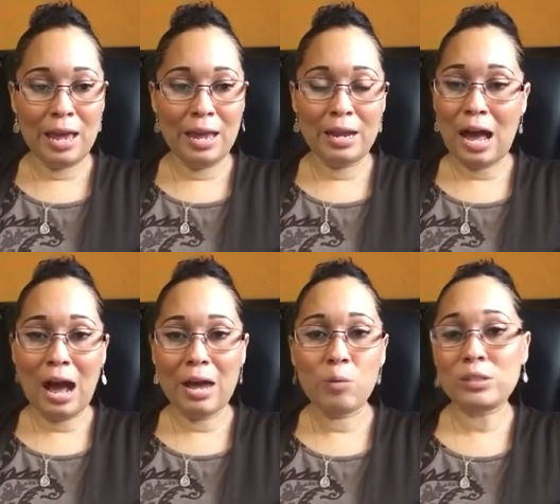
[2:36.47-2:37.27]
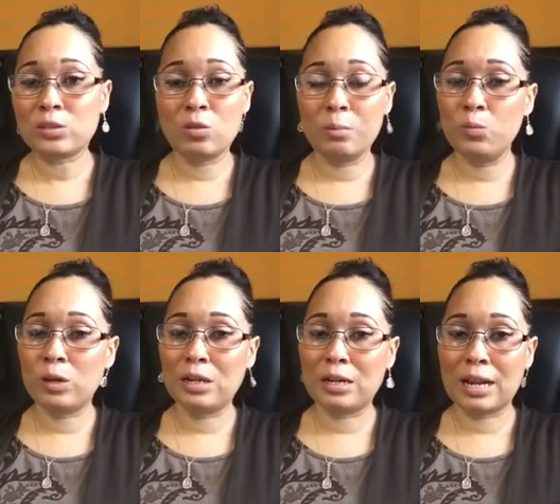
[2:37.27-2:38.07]
and I, it wasn't going to be
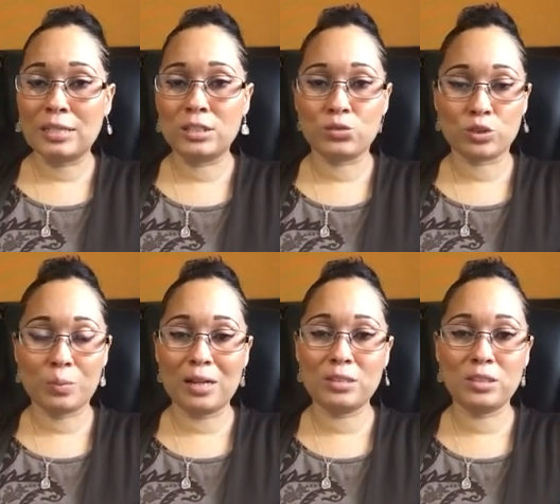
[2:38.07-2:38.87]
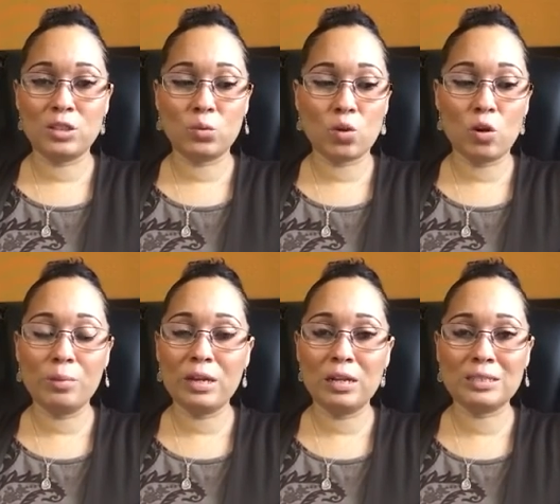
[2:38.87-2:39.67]
one of the nicest responses in the
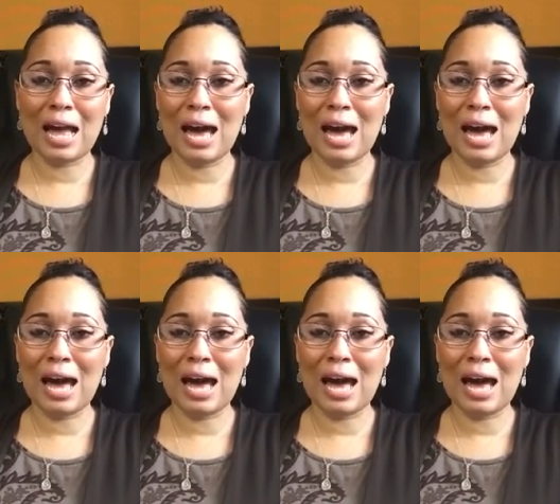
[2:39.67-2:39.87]
world because